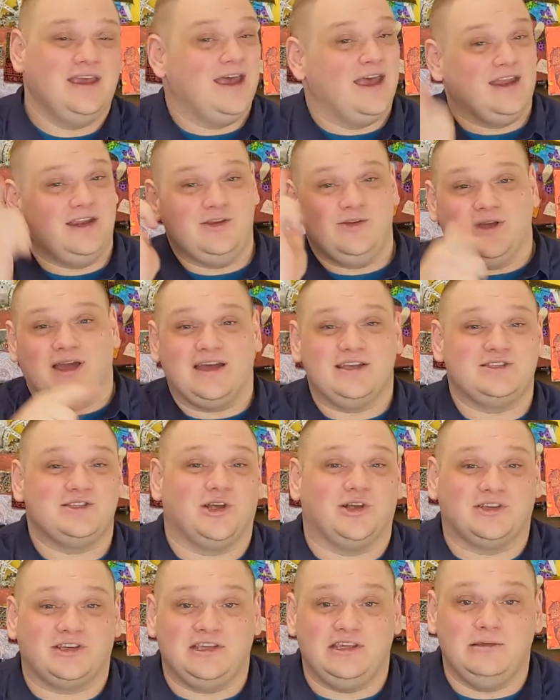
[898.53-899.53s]
and you guys
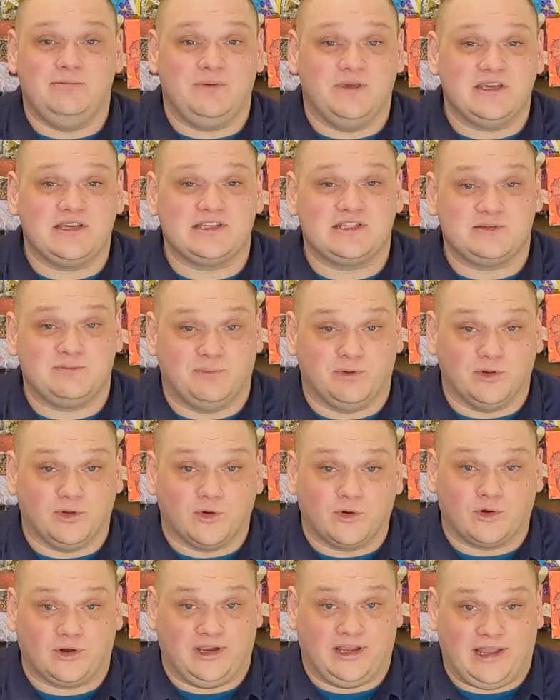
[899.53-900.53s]
all keep
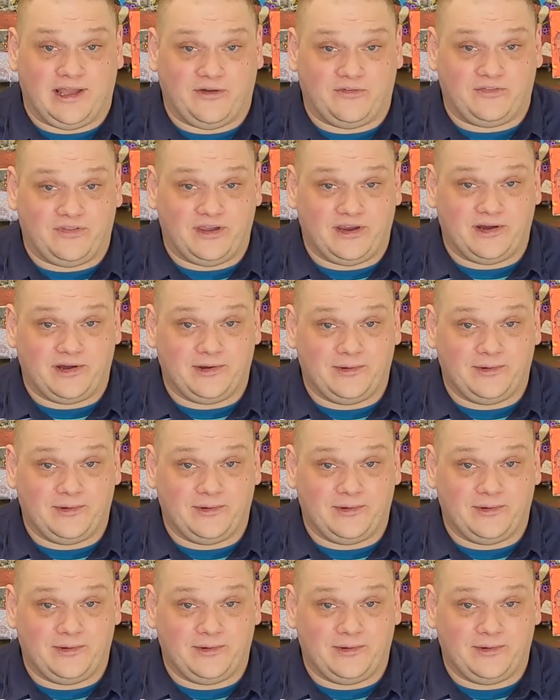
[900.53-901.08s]
exploring out there.